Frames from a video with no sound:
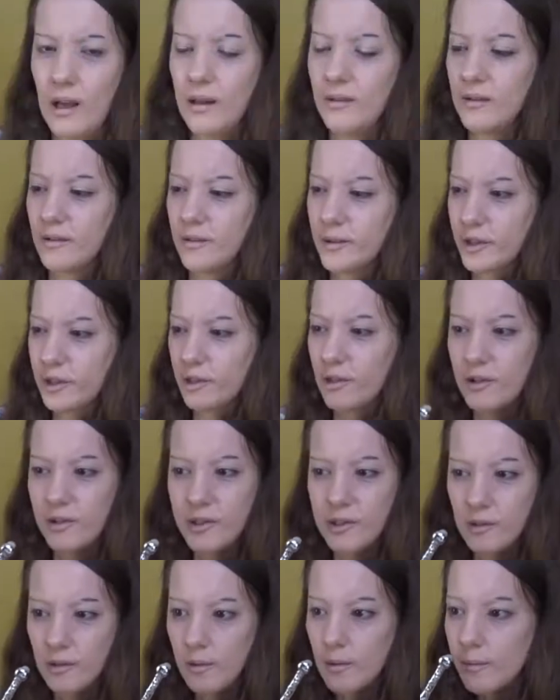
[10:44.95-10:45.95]
I'm not sure,
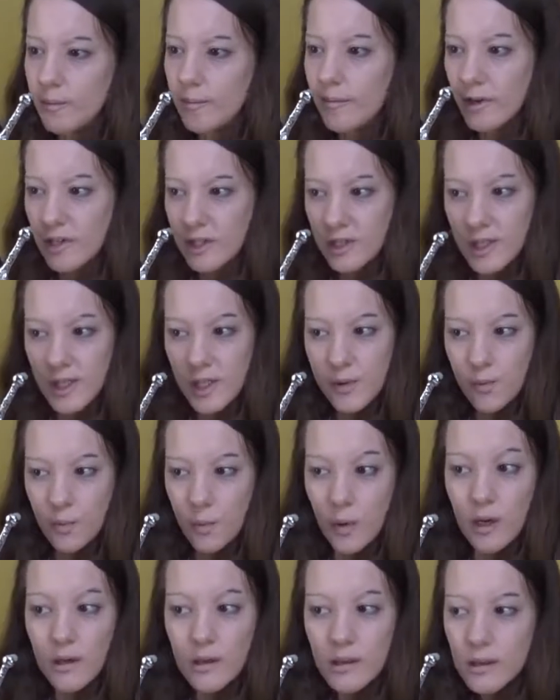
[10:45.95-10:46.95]
do brushes
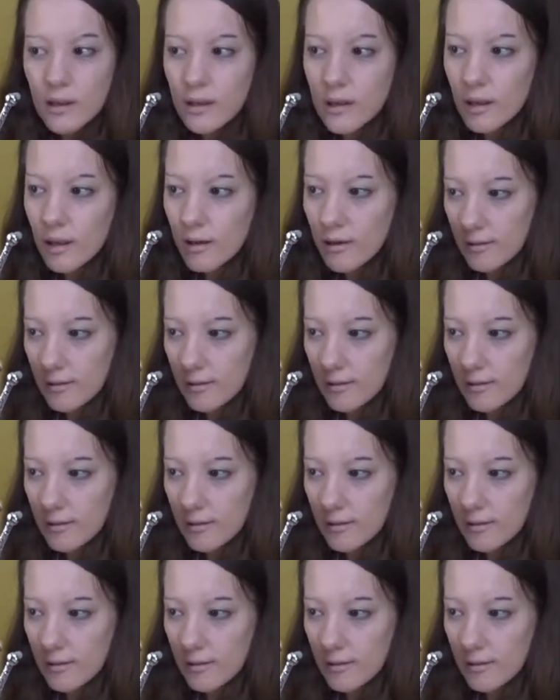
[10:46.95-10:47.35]
work